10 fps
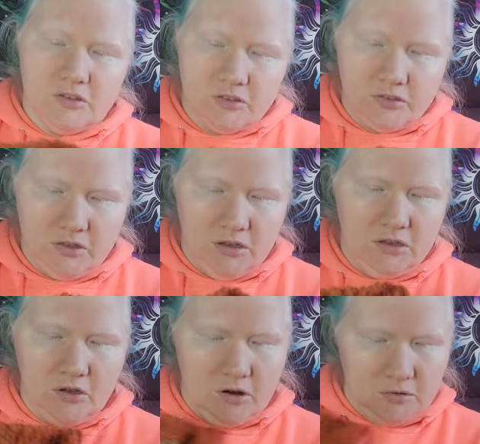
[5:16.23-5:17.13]
is
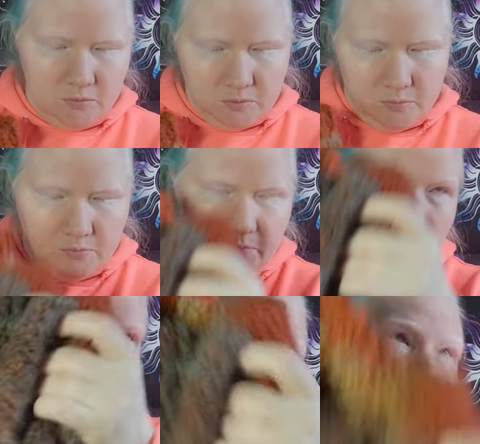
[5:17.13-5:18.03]
the Yarn
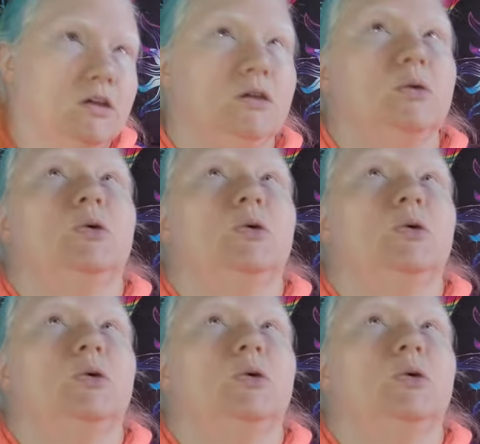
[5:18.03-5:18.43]
Bee